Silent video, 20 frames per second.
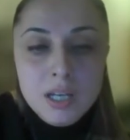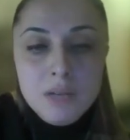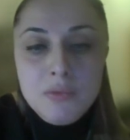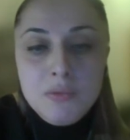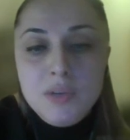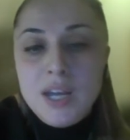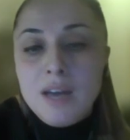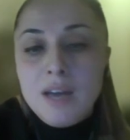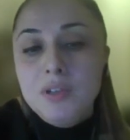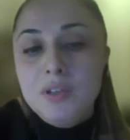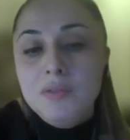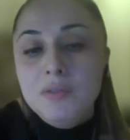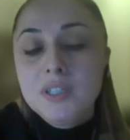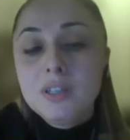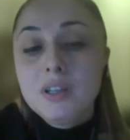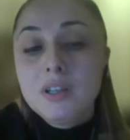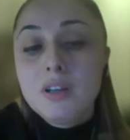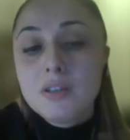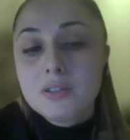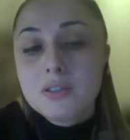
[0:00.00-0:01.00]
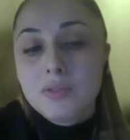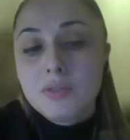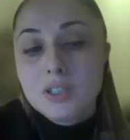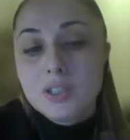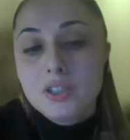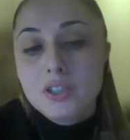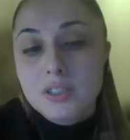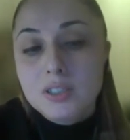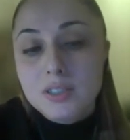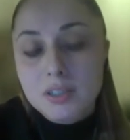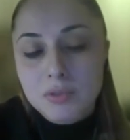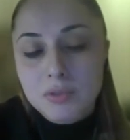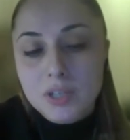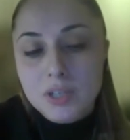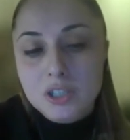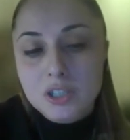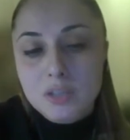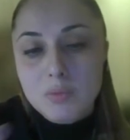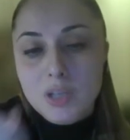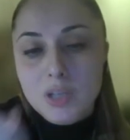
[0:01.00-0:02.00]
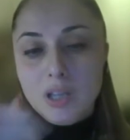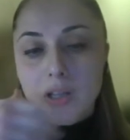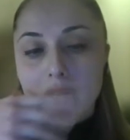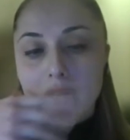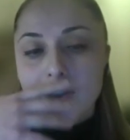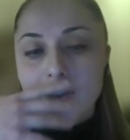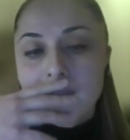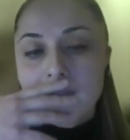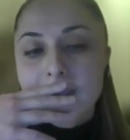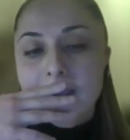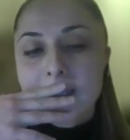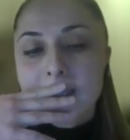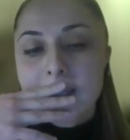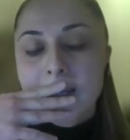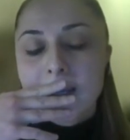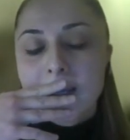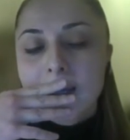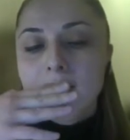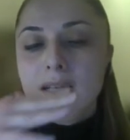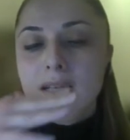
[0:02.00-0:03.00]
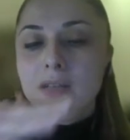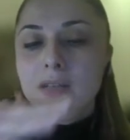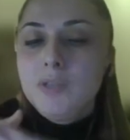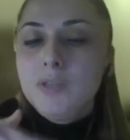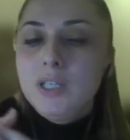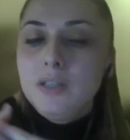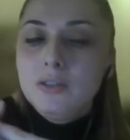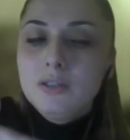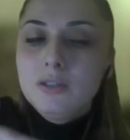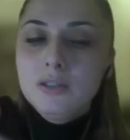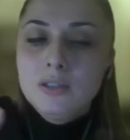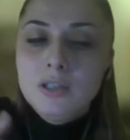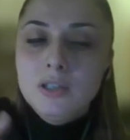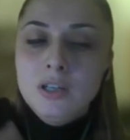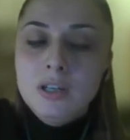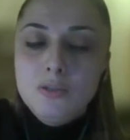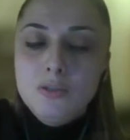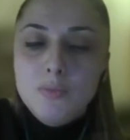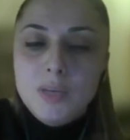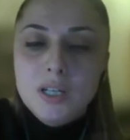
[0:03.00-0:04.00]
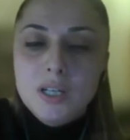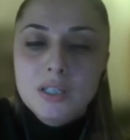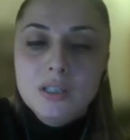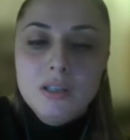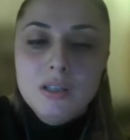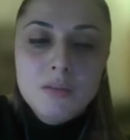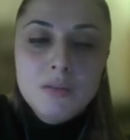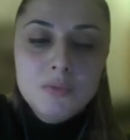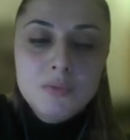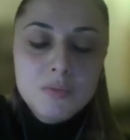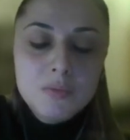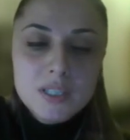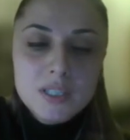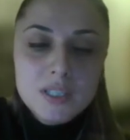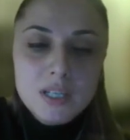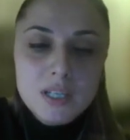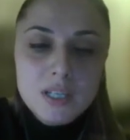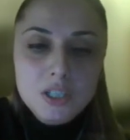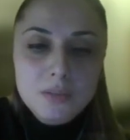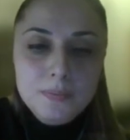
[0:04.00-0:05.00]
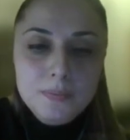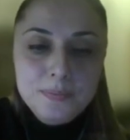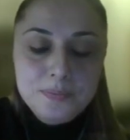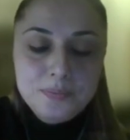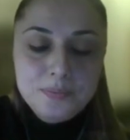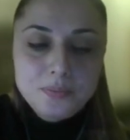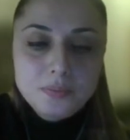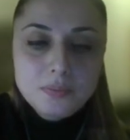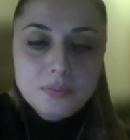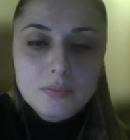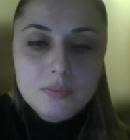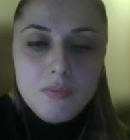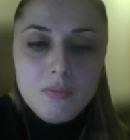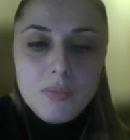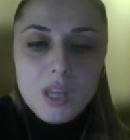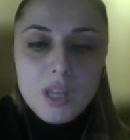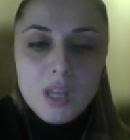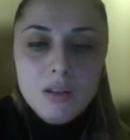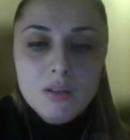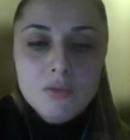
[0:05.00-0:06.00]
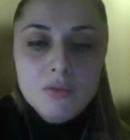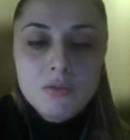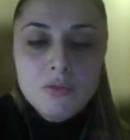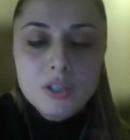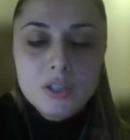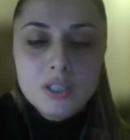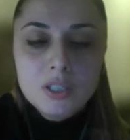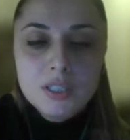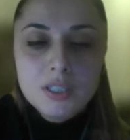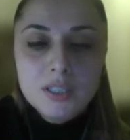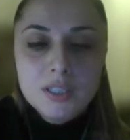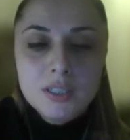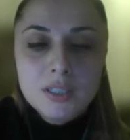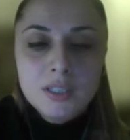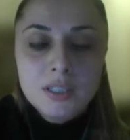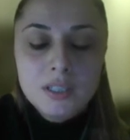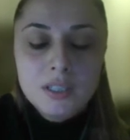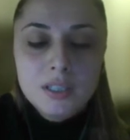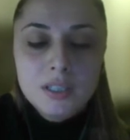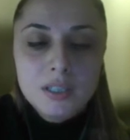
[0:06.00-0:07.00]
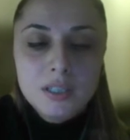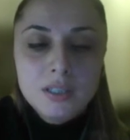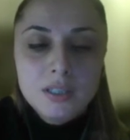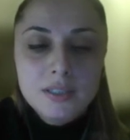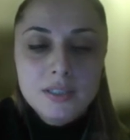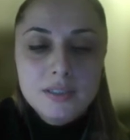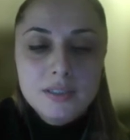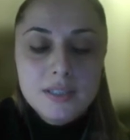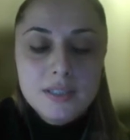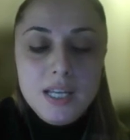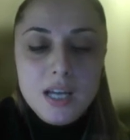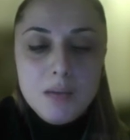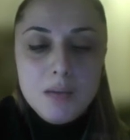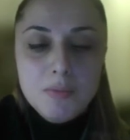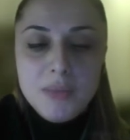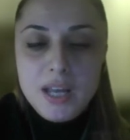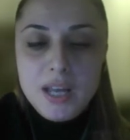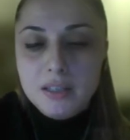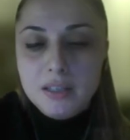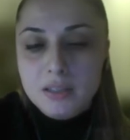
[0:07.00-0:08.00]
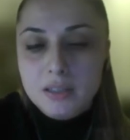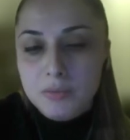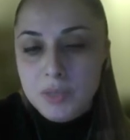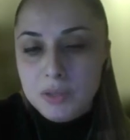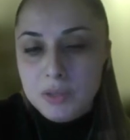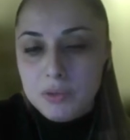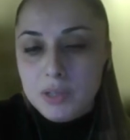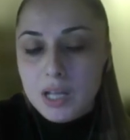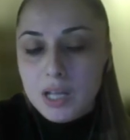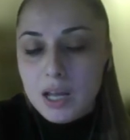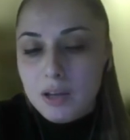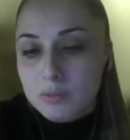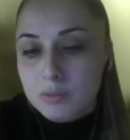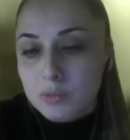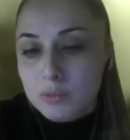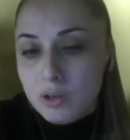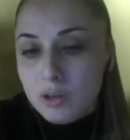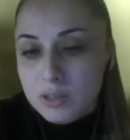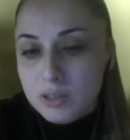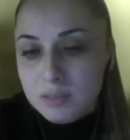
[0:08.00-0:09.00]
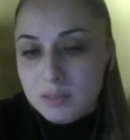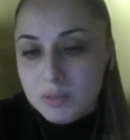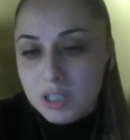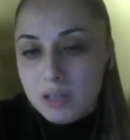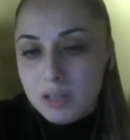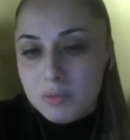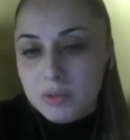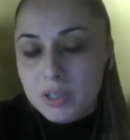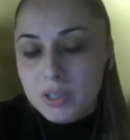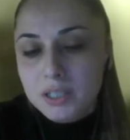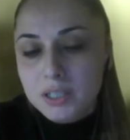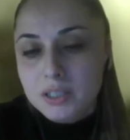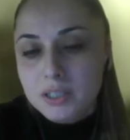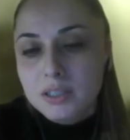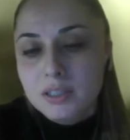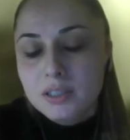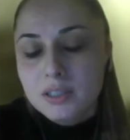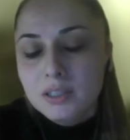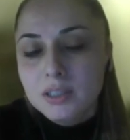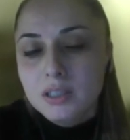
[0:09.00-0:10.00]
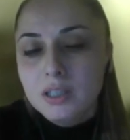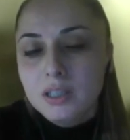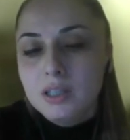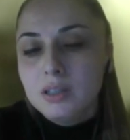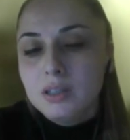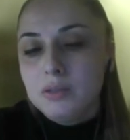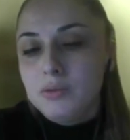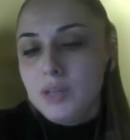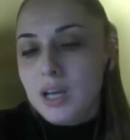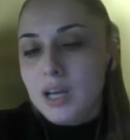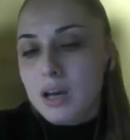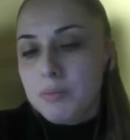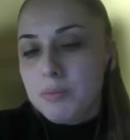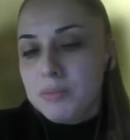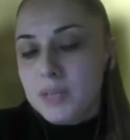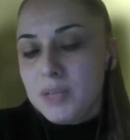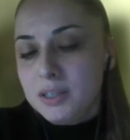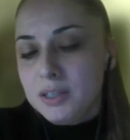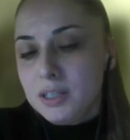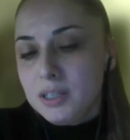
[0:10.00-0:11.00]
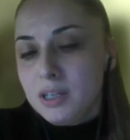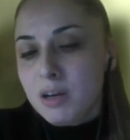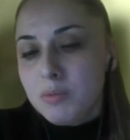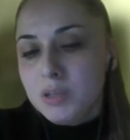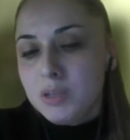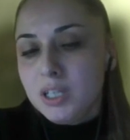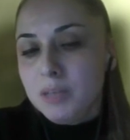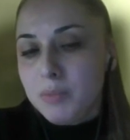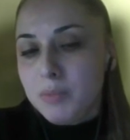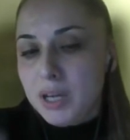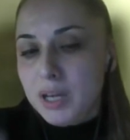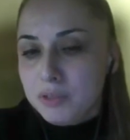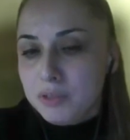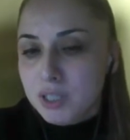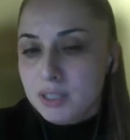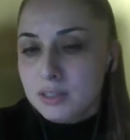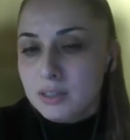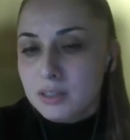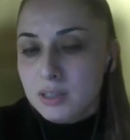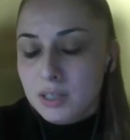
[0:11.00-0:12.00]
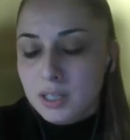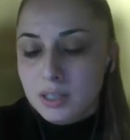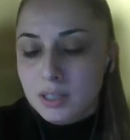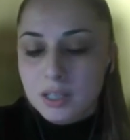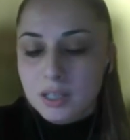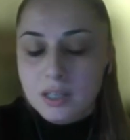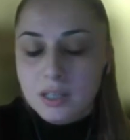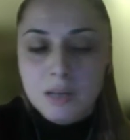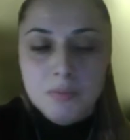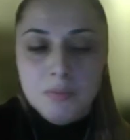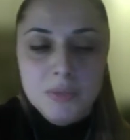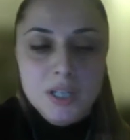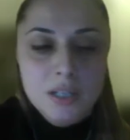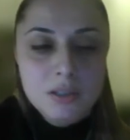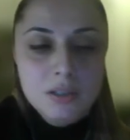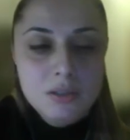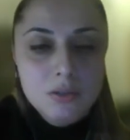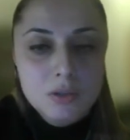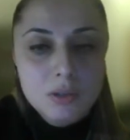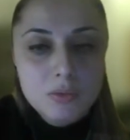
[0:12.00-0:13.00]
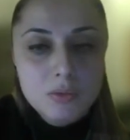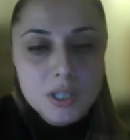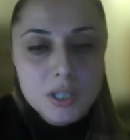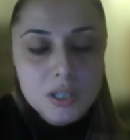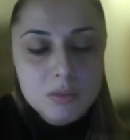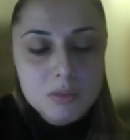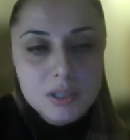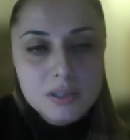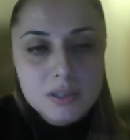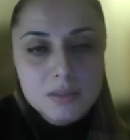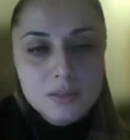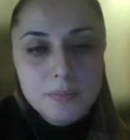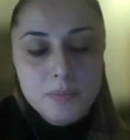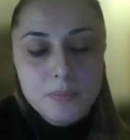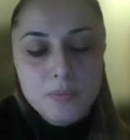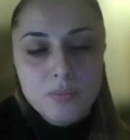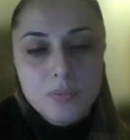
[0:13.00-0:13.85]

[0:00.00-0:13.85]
If we have different loss functions, differentiable losses, then we use numerical optimization. For the Z updates, we rely on proximal operators. We update the coupling matrix and then update the dual variables.